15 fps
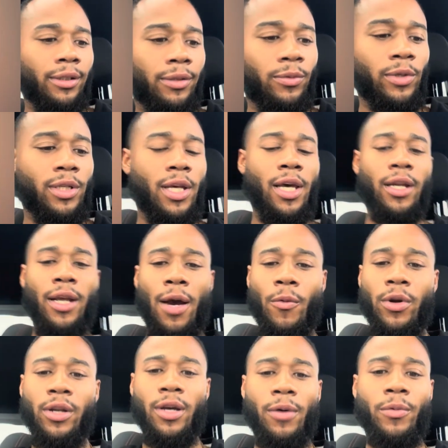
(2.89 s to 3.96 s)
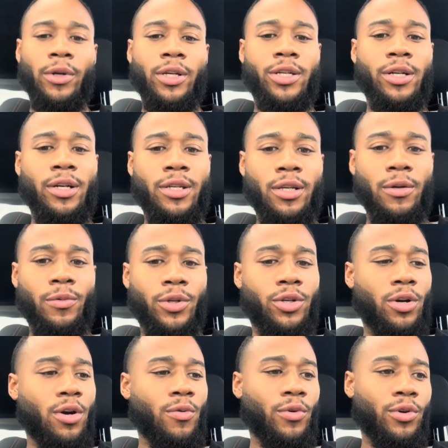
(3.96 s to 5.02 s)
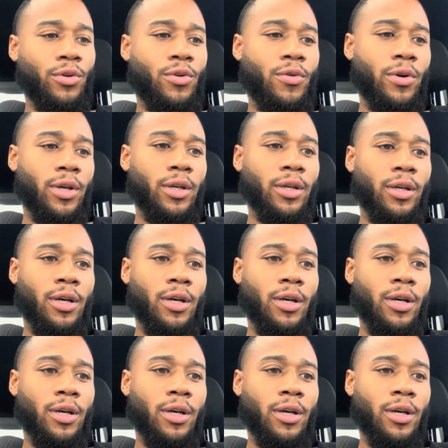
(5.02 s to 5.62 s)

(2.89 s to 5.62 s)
What's happening? I wanna share something with y'all real quick.